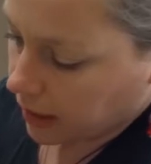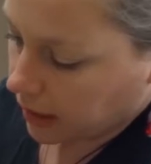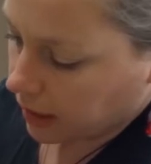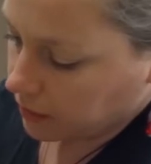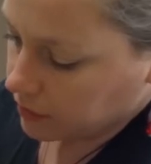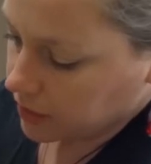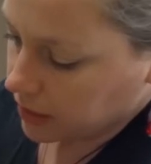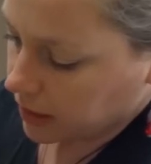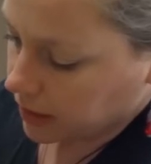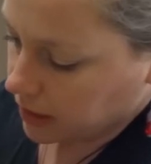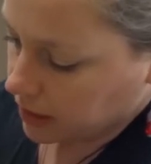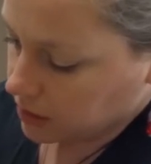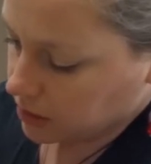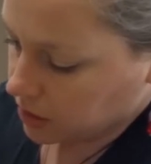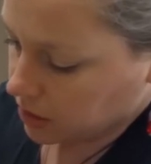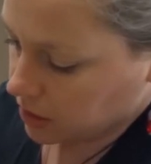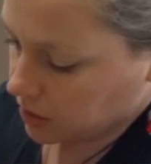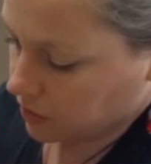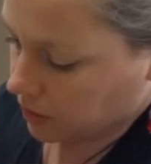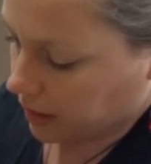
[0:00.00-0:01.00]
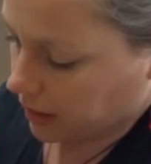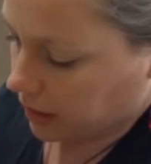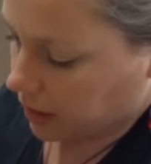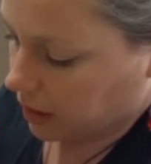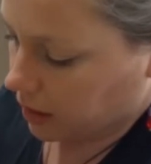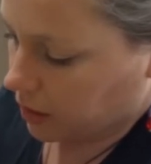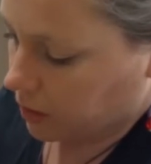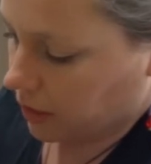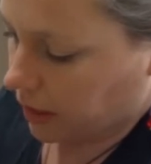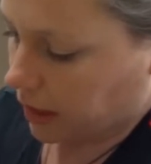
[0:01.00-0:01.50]
I have to get it just right.
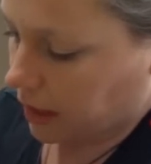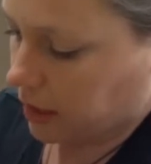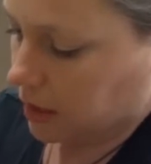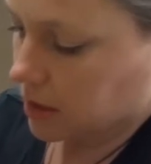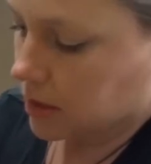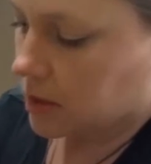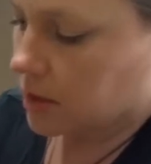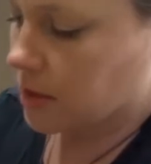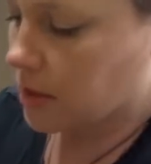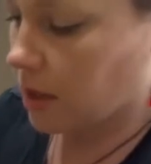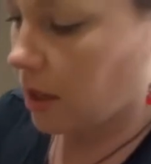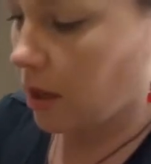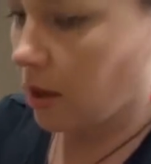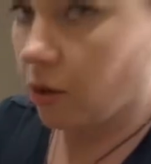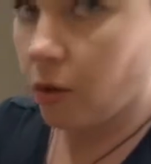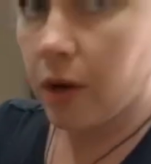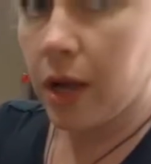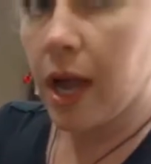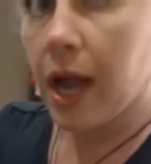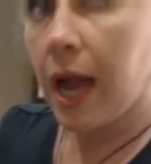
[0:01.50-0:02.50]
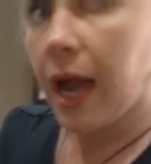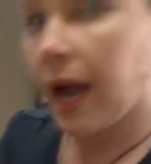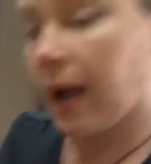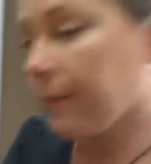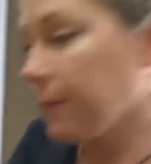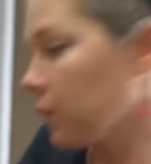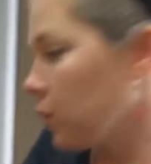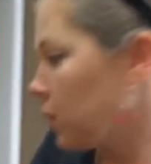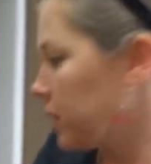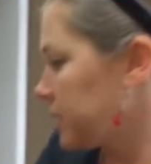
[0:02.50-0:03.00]
Okay, so
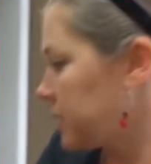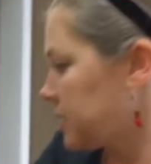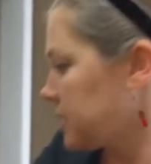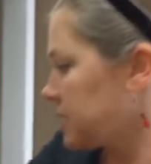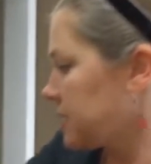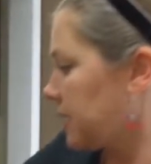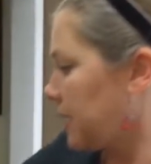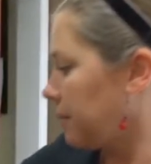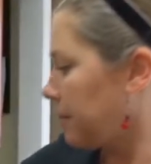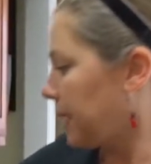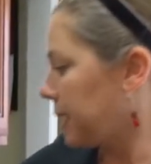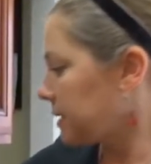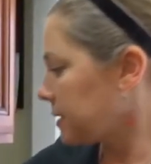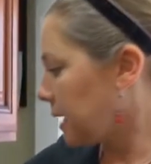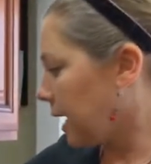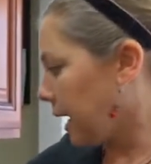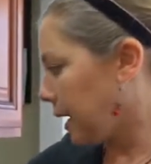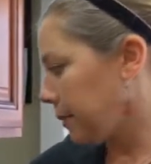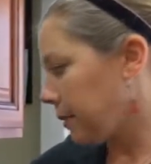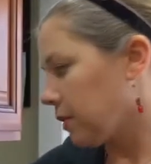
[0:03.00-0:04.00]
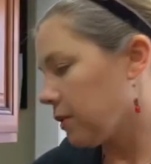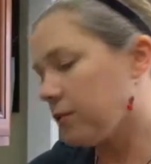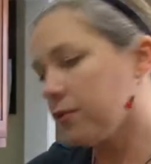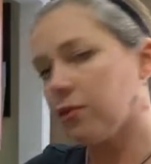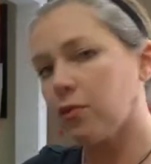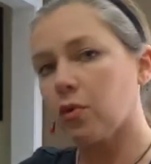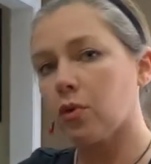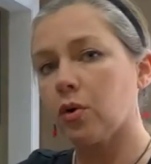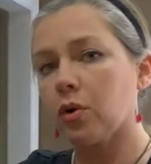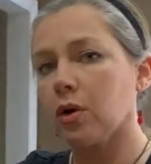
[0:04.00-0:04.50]
I'm going to set my timer
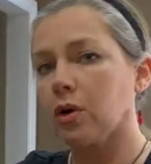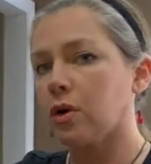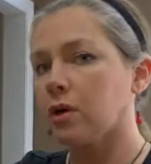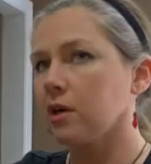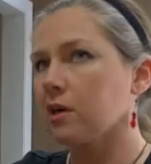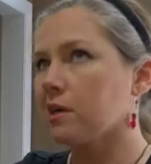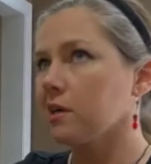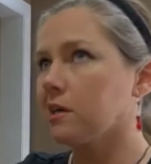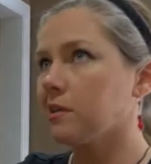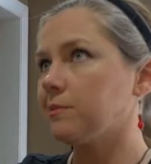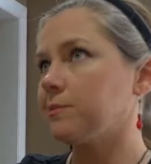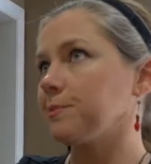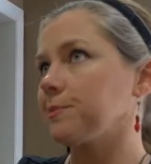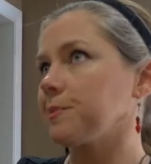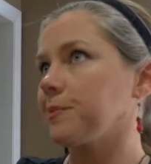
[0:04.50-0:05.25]
for